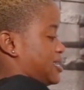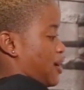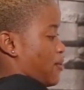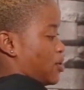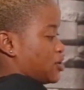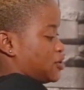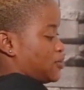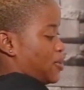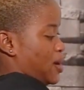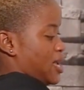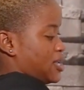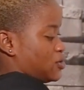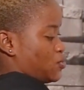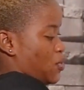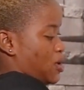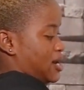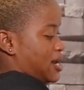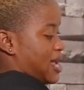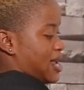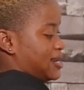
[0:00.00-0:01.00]
say he wants to play his
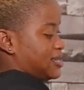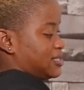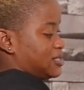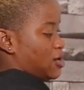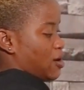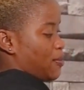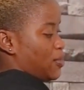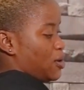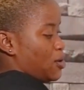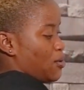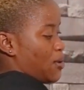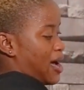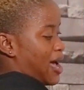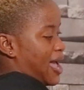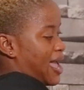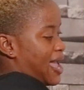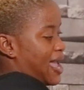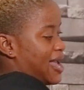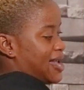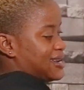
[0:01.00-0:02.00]
wind like this,
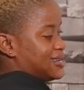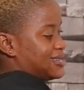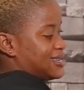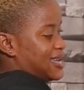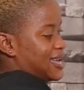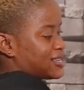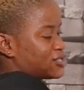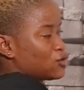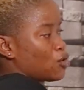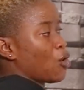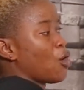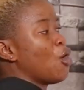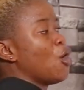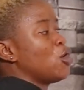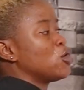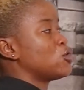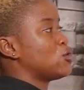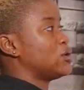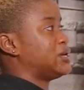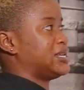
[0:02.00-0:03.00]
WINDS. So
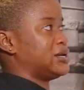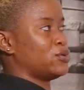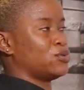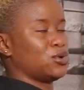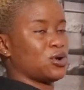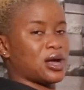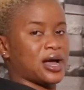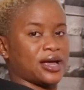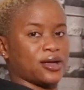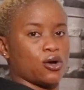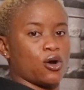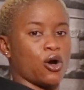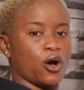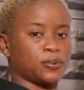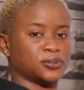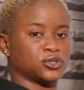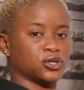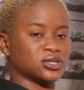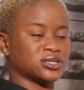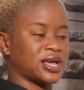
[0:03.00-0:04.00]
you look at your
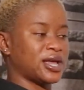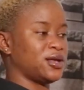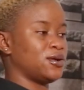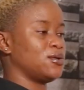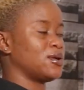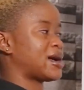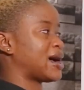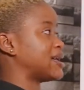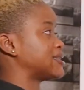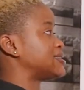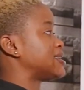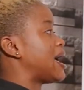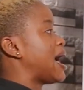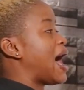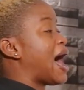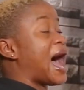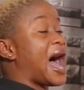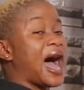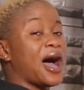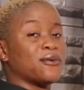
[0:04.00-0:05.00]
options and you look at
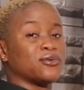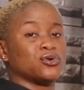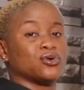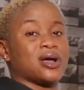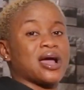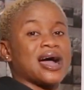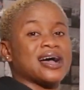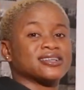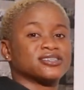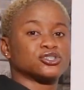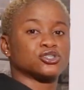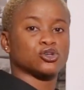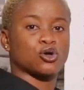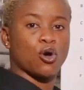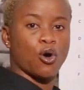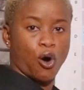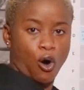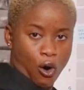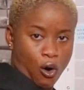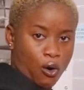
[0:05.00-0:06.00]
how you can
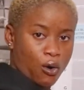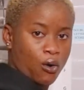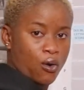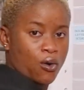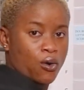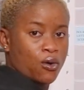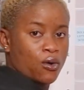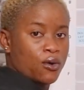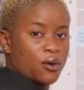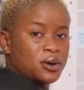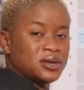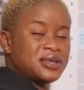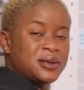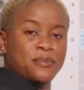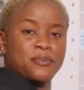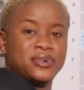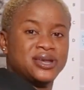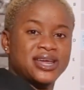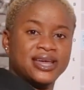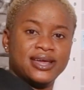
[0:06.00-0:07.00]
score.
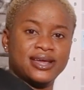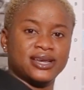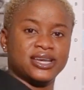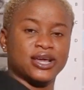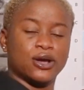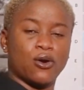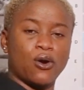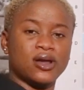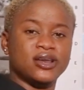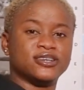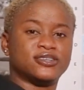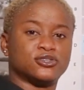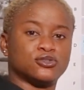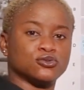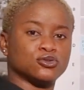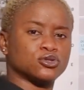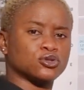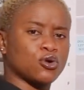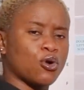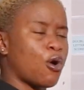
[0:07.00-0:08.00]
The goal is
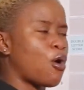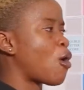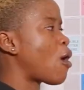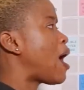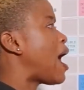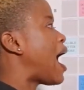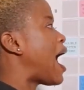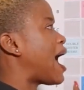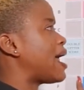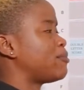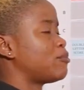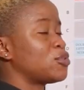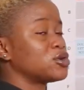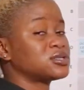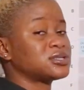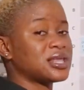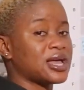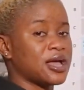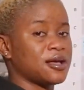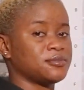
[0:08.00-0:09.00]
to score, and
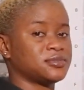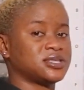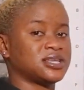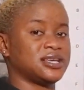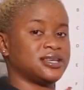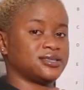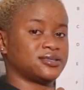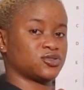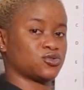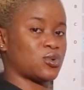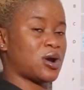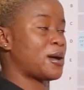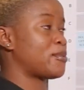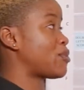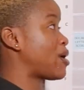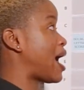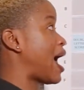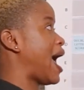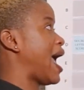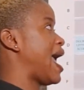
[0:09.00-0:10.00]
most times in
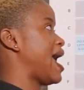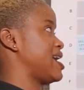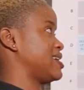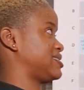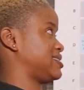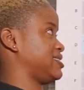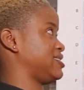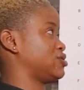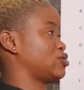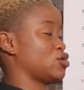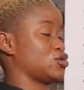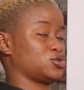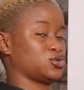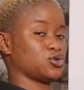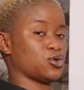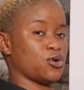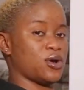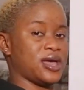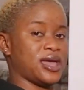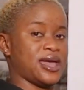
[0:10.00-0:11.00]
Scrabble, S is
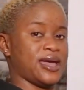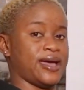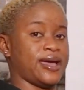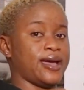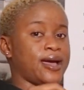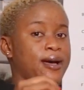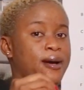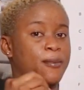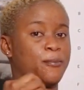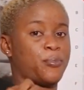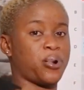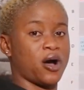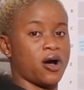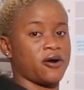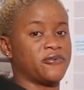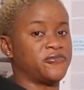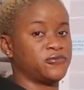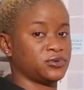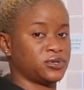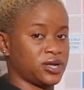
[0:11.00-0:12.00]
also a
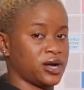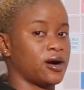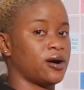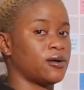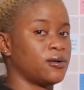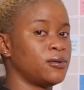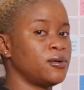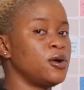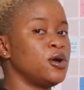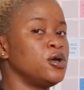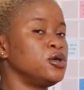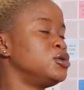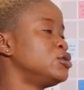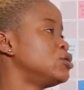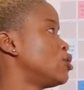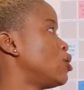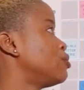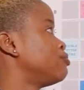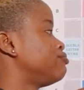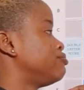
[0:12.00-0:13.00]
powerful tile.
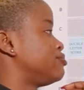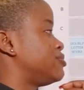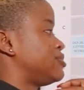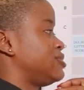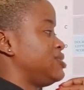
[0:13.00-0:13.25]
You don't